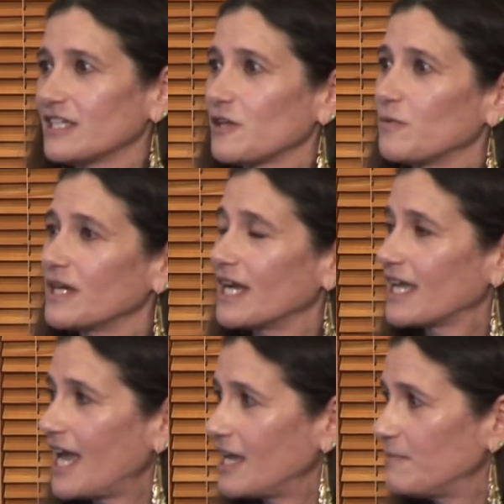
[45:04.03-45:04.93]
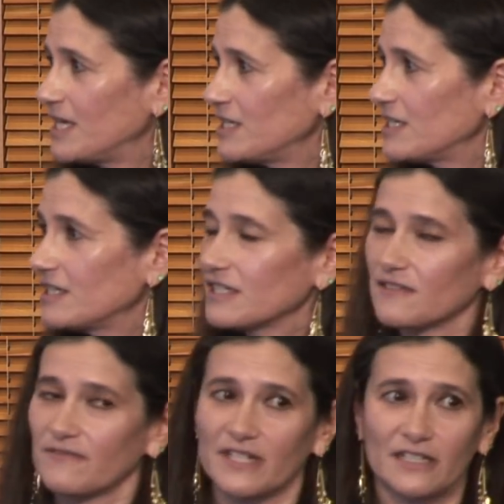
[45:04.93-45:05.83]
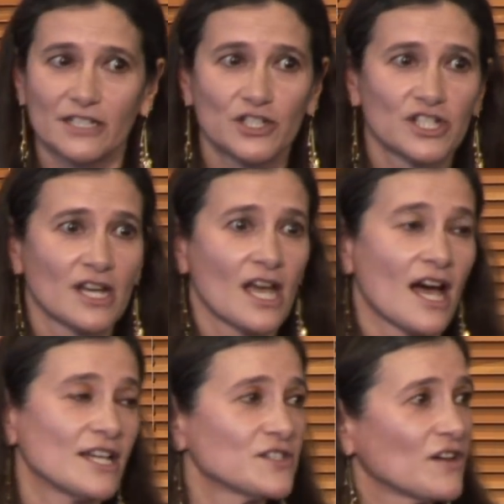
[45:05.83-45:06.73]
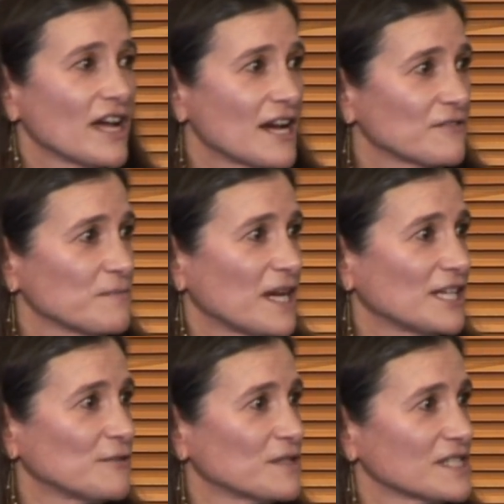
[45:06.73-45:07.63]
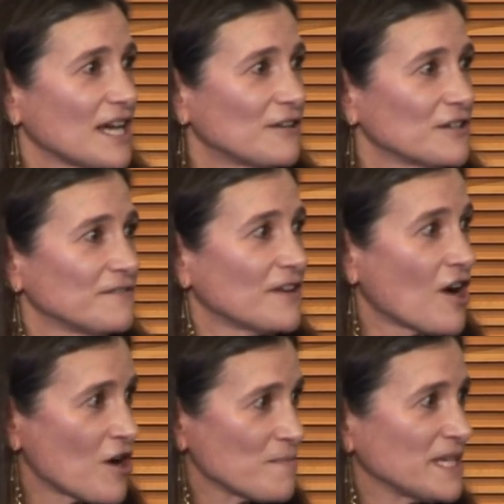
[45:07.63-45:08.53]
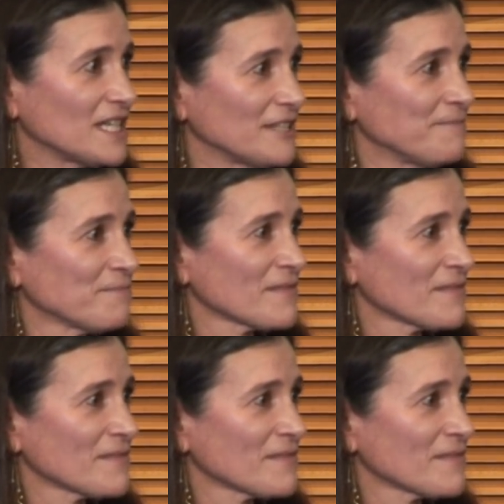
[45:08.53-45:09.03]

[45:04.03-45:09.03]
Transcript: He said, when I came into this village, I saw everybody was out of harmony.